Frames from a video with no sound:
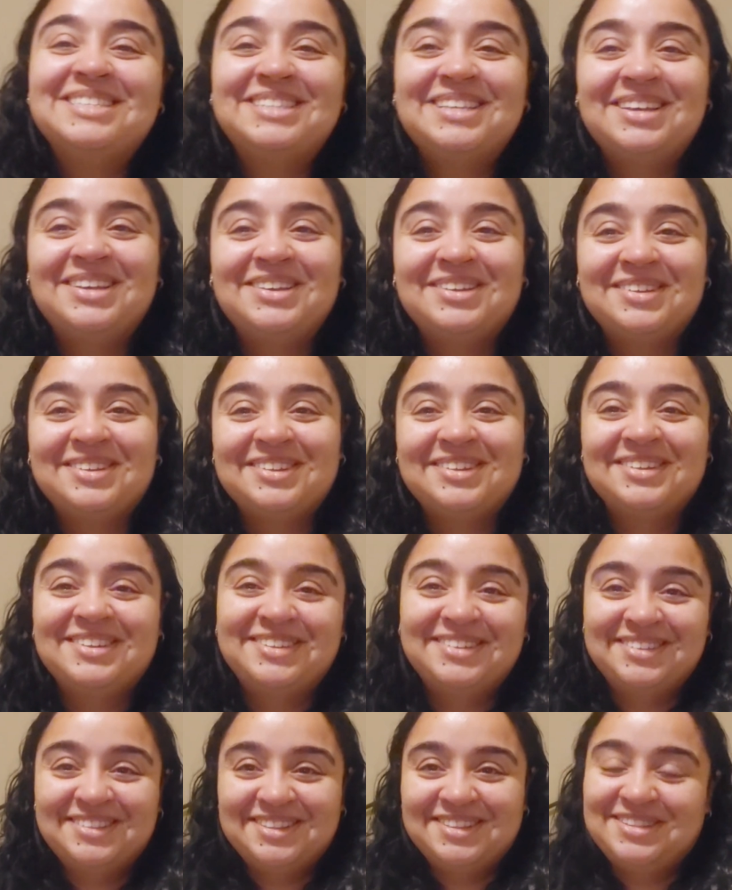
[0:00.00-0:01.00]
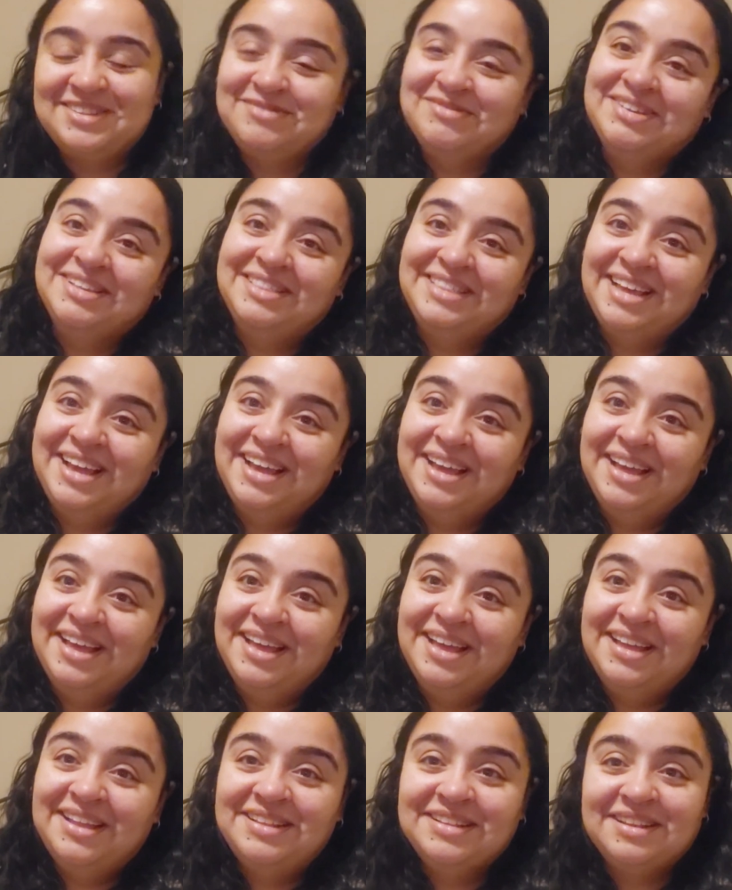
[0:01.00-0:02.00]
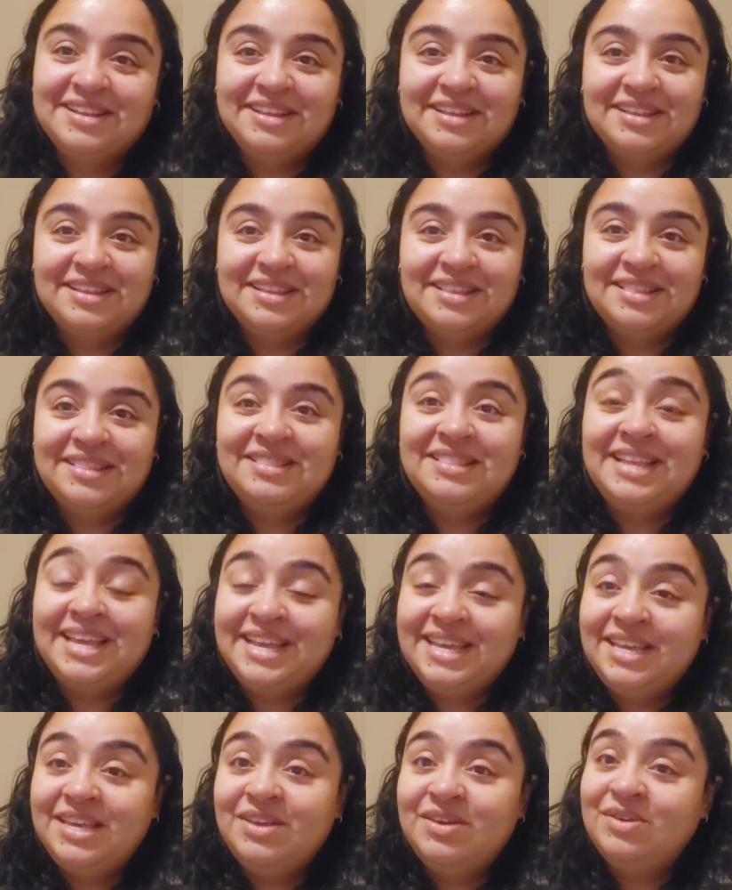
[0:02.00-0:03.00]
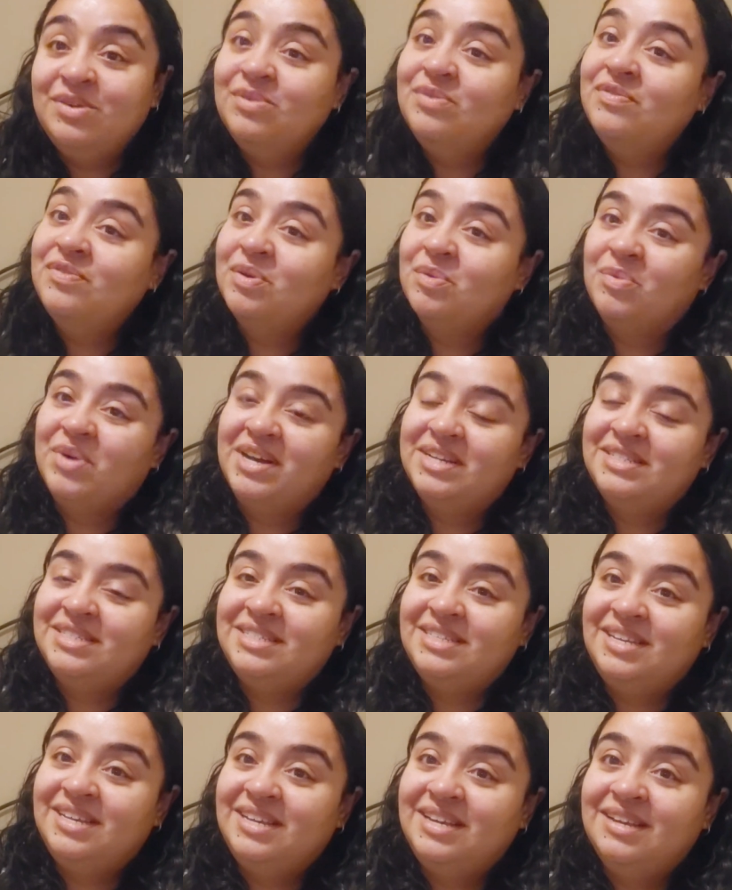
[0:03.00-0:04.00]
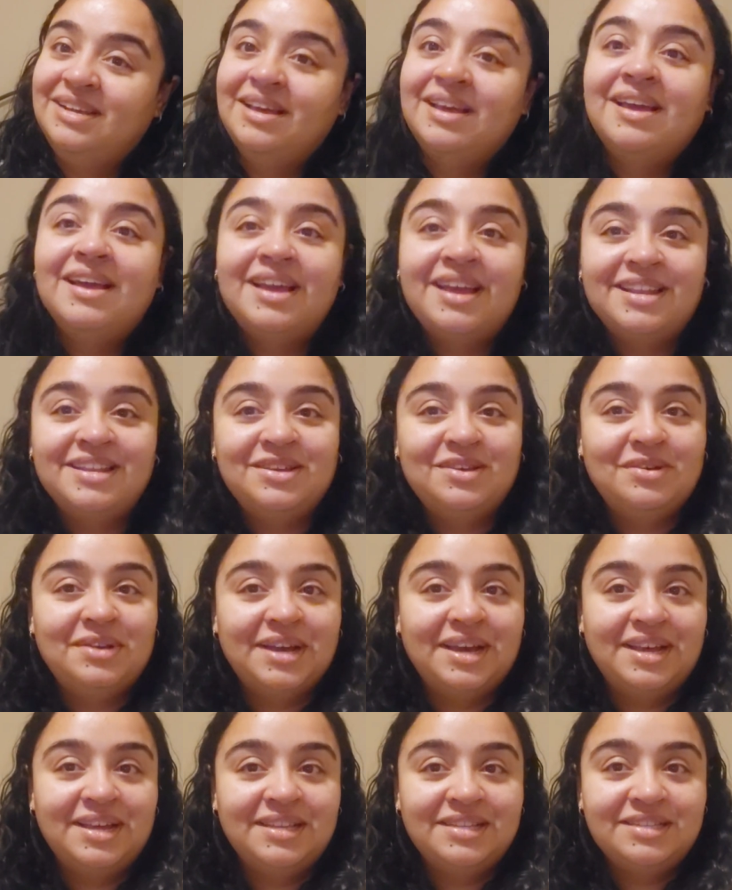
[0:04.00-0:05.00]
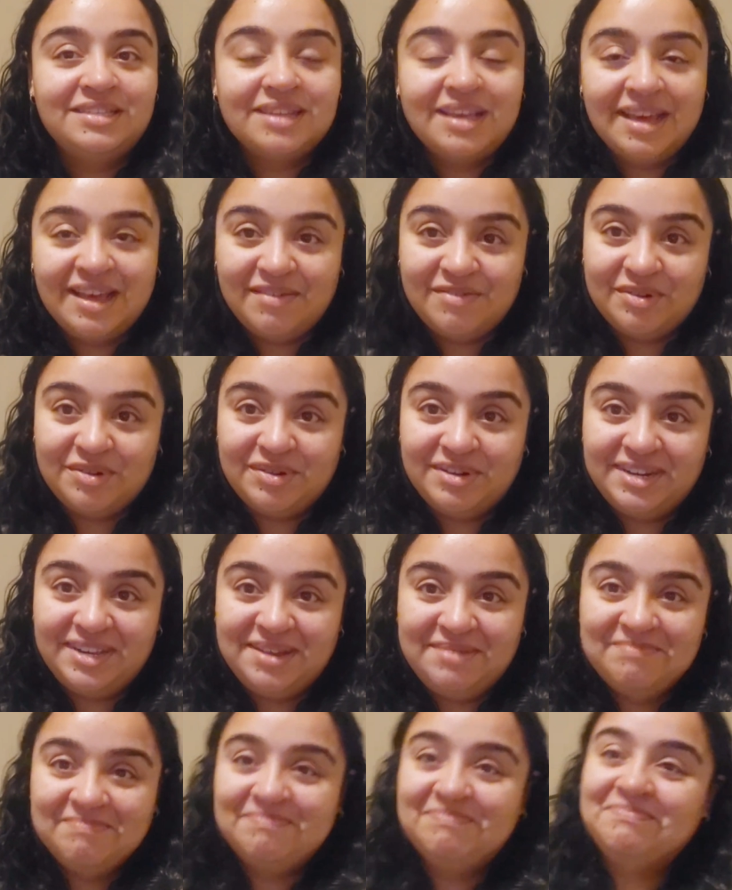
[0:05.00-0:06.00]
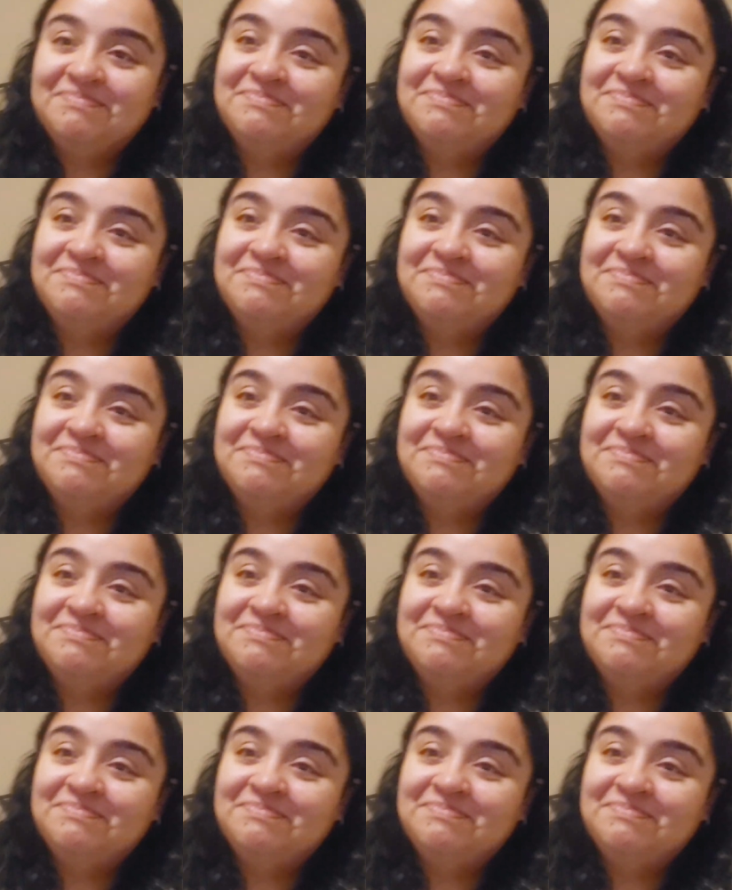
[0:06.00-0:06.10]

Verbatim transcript: so with that, thank you for watching and you guys have a great day.